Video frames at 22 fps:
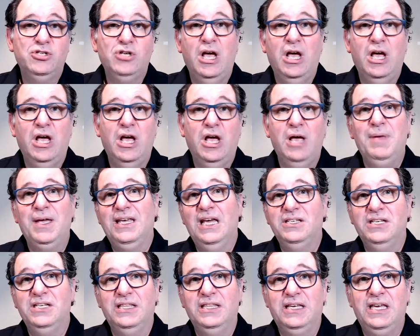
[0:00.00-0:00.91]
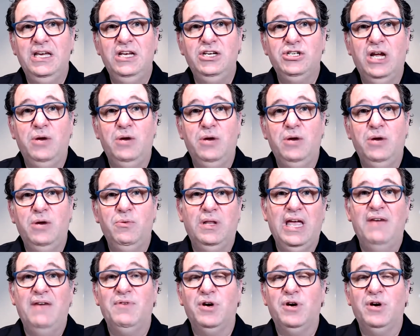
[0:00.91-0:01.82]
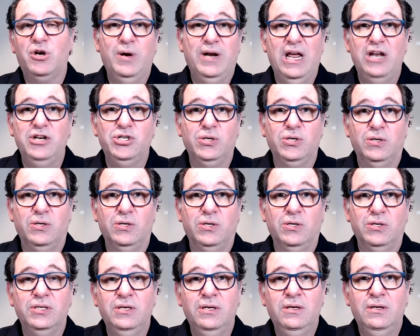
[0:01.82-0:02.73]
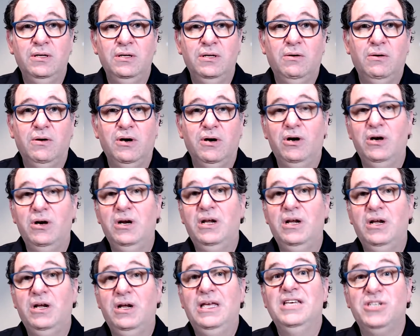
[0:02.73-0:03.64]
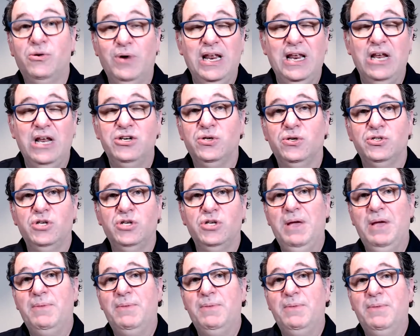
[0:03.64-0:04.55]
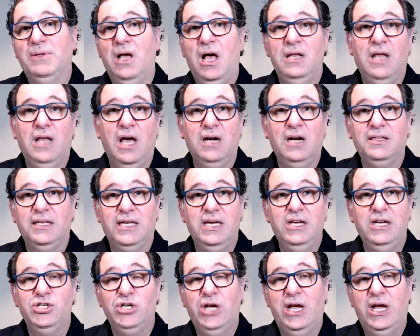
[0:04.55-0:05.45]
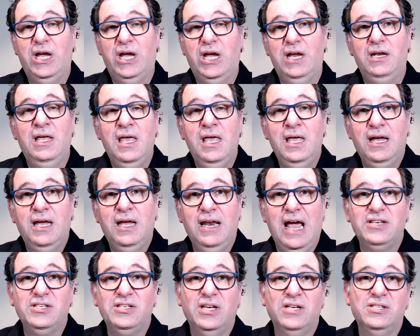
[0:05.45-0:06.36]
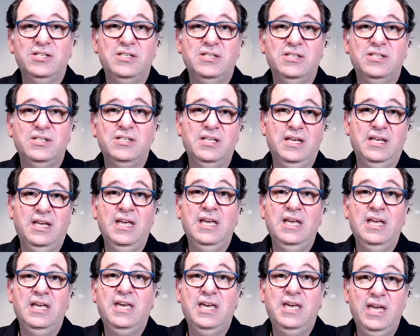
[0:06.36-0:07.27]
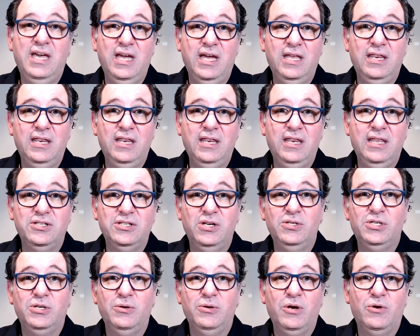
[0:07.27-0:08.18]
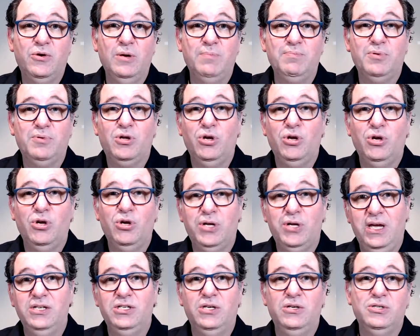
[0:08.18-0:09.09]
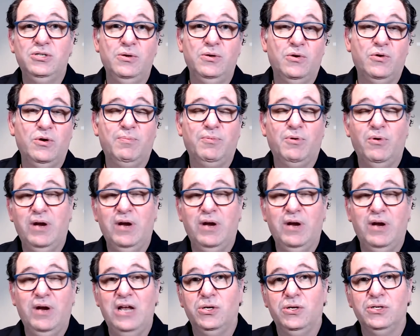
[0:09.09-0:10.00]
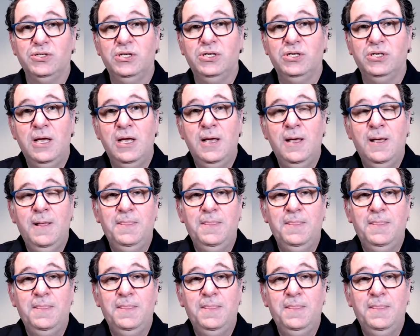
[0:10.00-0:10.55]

So how am I going to get to the keychain? Well, I have her credentials, or his credentials. So I'm able to unlock the keychain, get access to the key that's used to encrypt cookies, used to encrypt credentials.